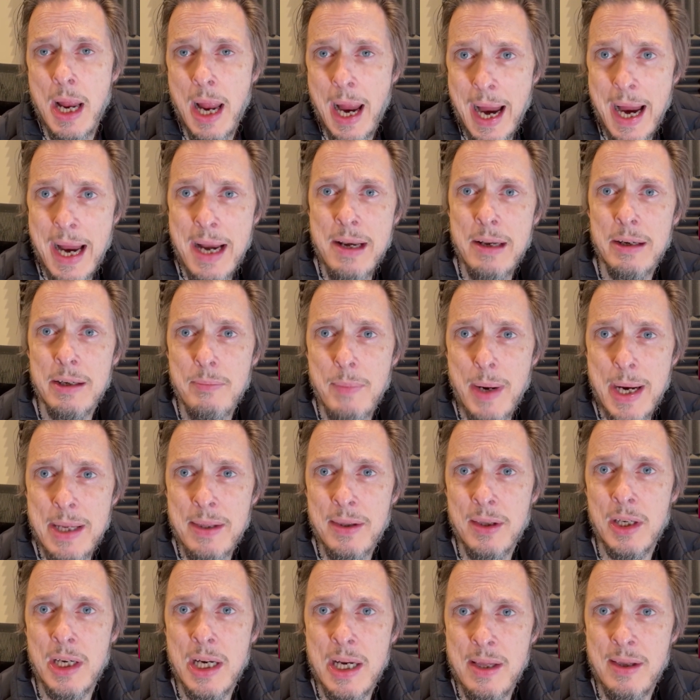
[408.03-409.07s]
and it makes
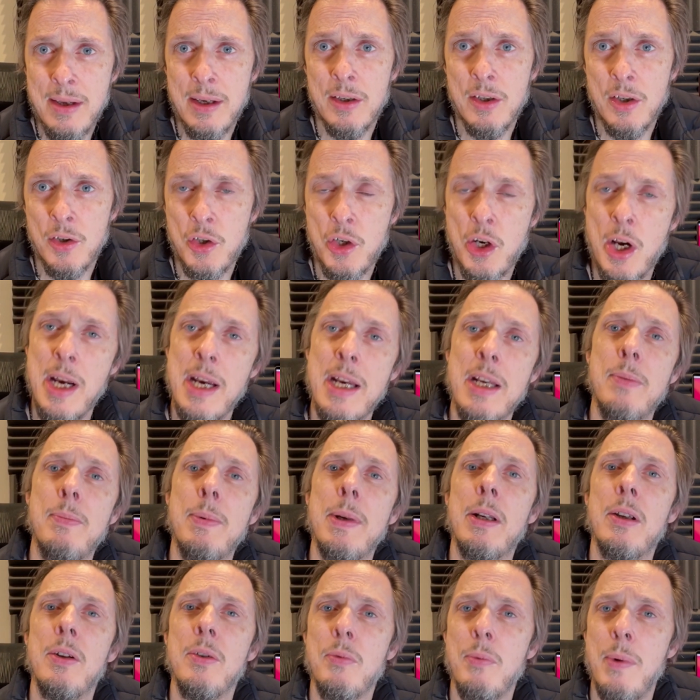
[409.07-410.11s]
it easier to change
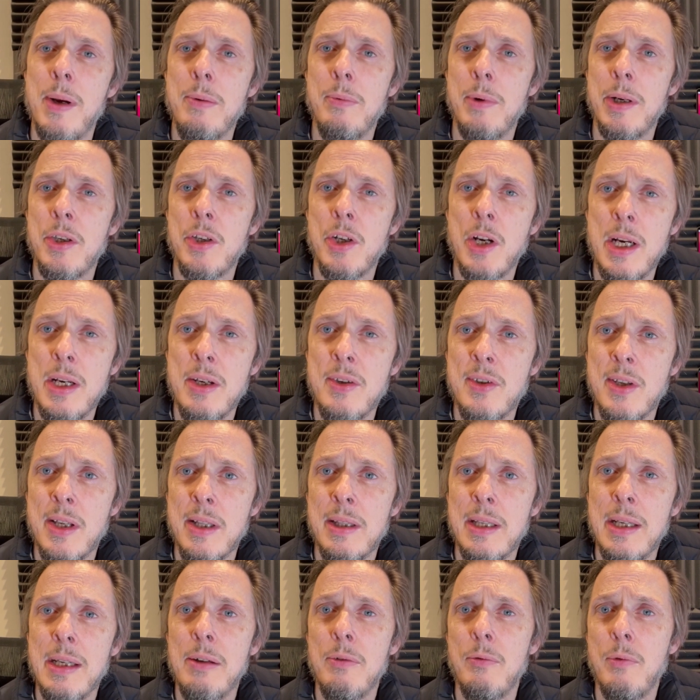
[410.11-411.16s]
because when we change
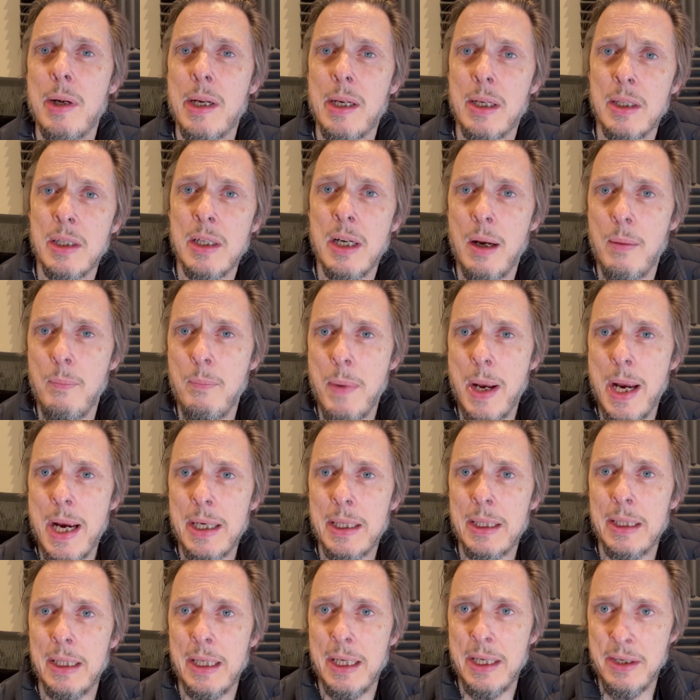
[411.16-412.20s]
something, we can come
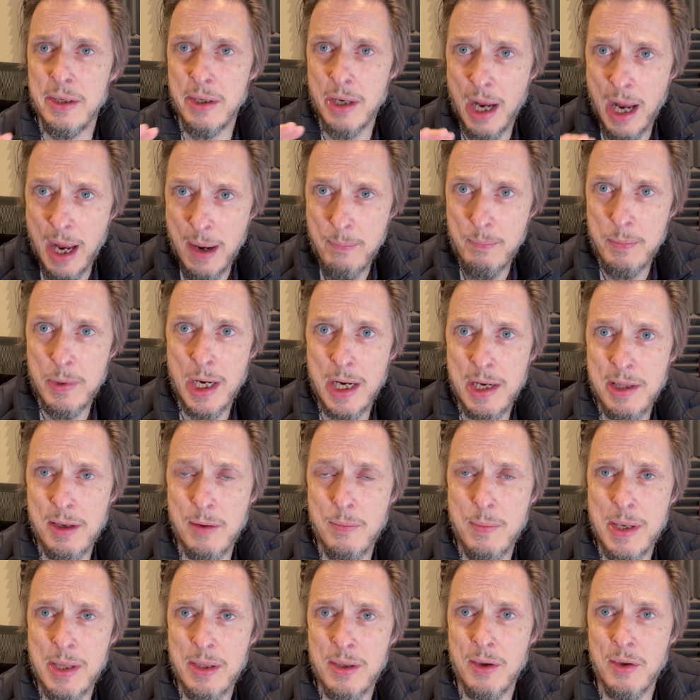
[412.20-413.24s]
back and update the
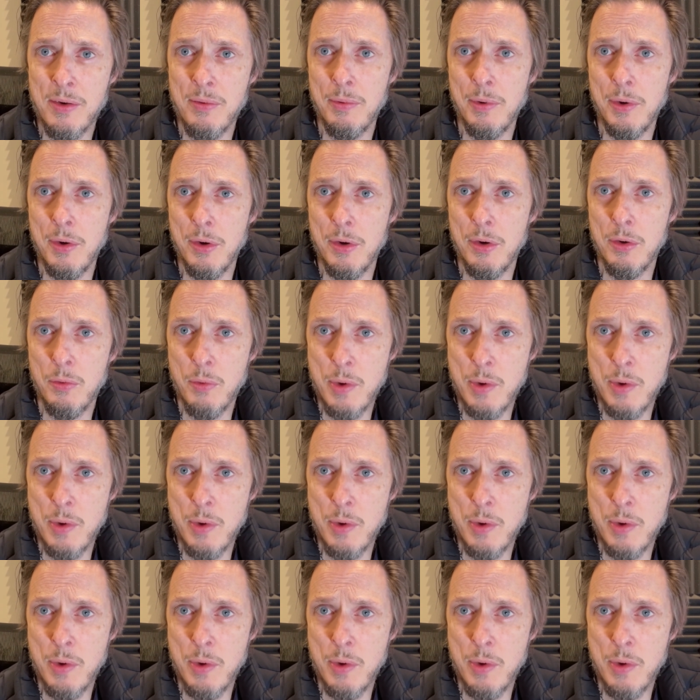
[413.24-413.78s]
business rule.